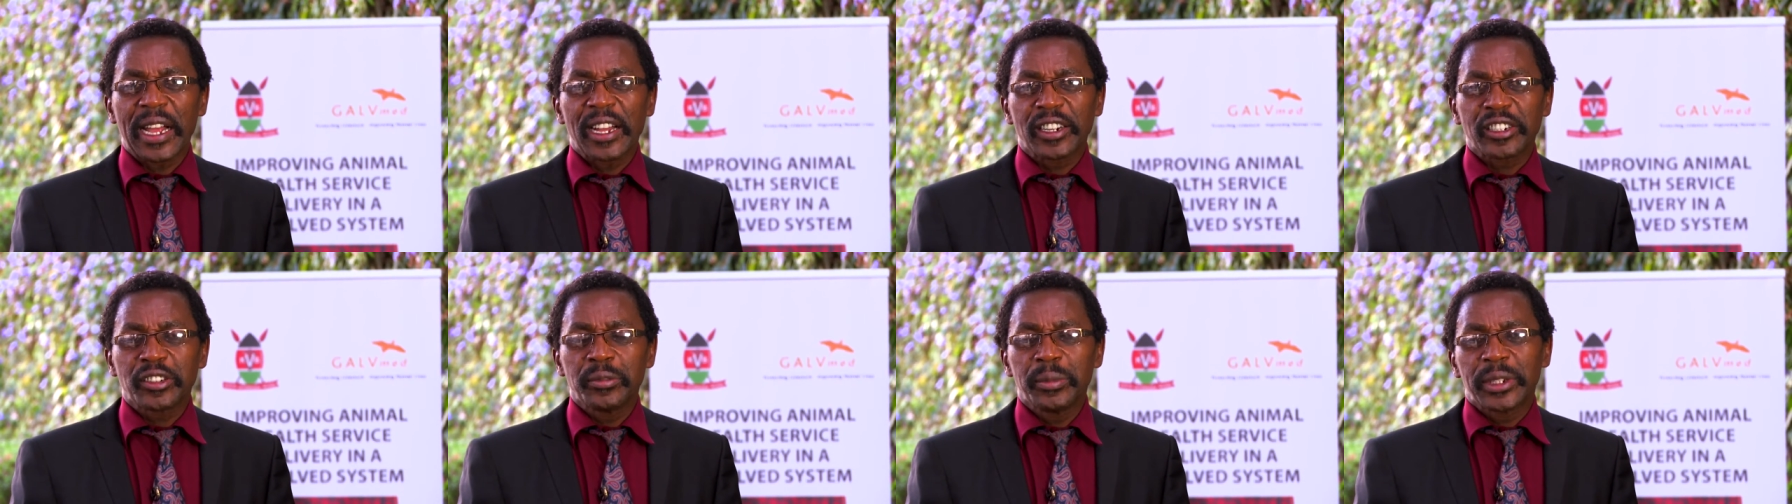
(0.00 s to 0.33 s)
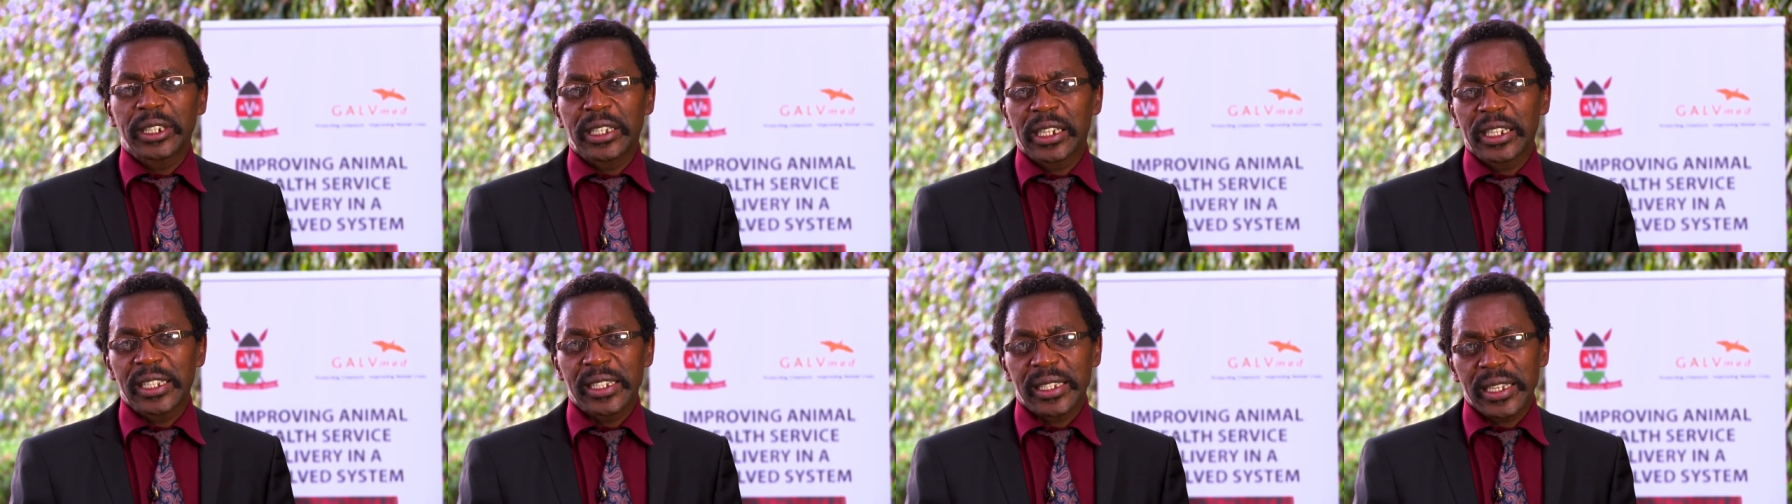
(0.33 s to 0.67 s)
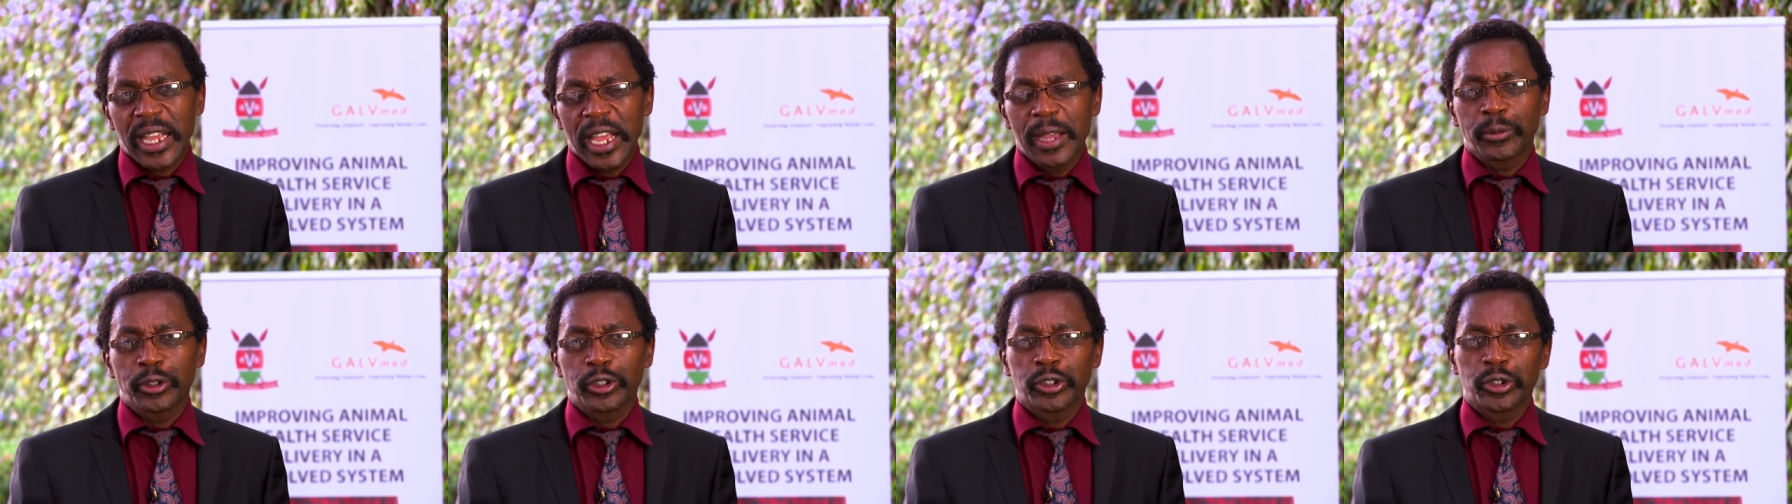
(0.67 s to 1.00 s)
ultimately is
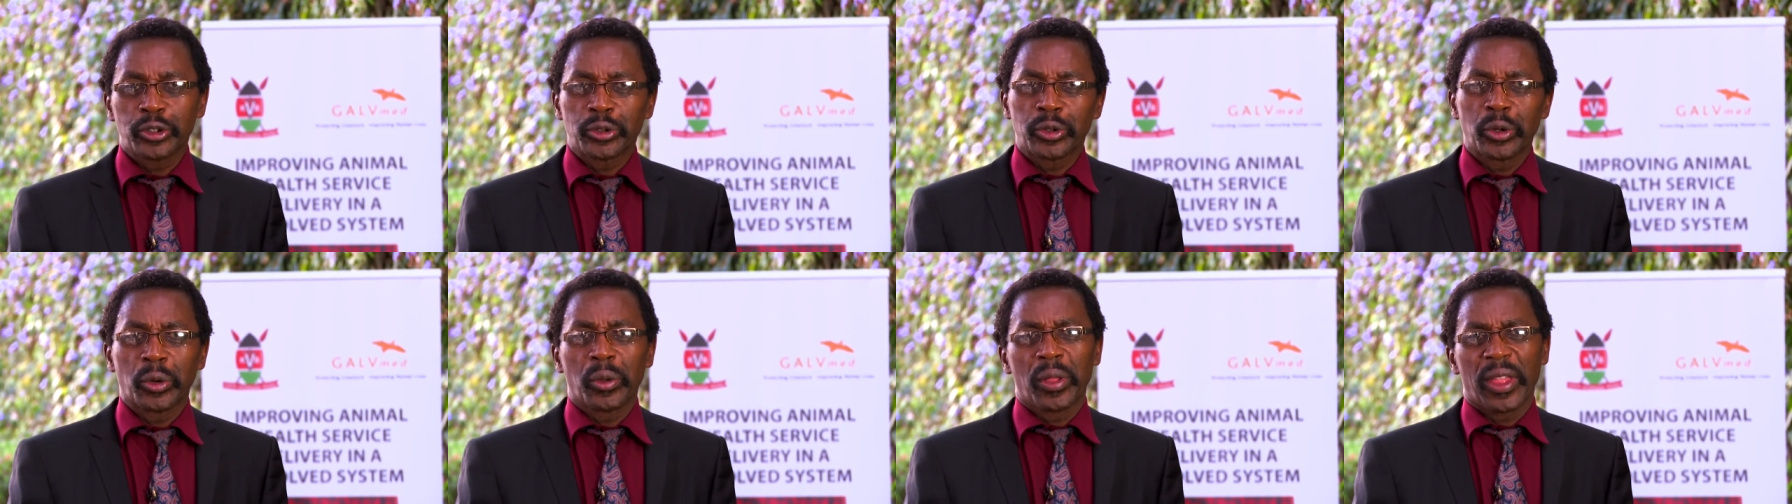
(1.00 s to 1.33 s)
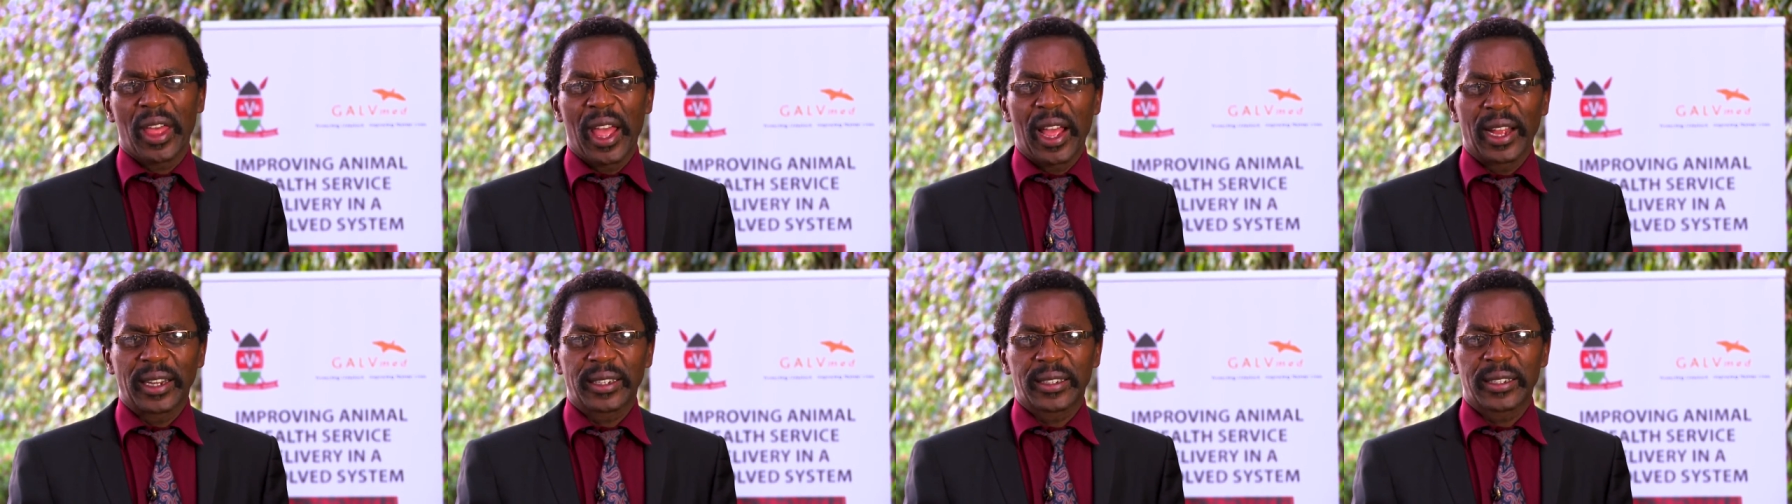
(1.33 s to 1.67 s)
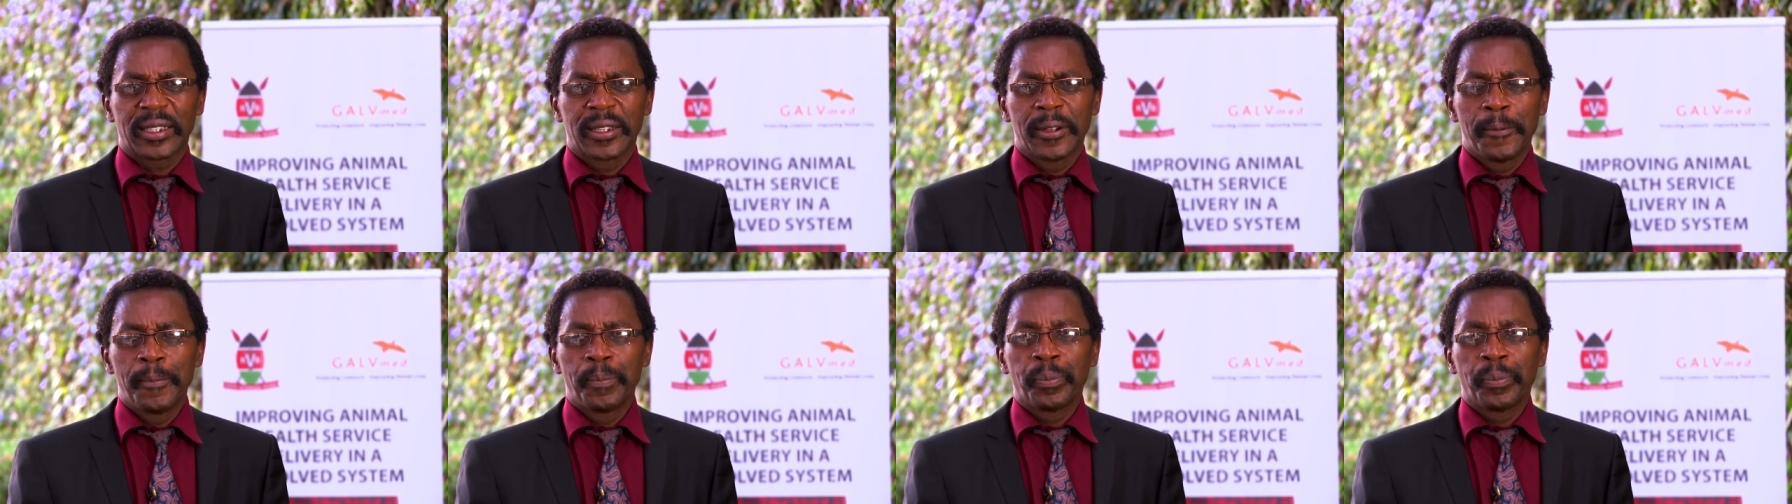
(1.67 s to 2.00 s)
aimed to do that.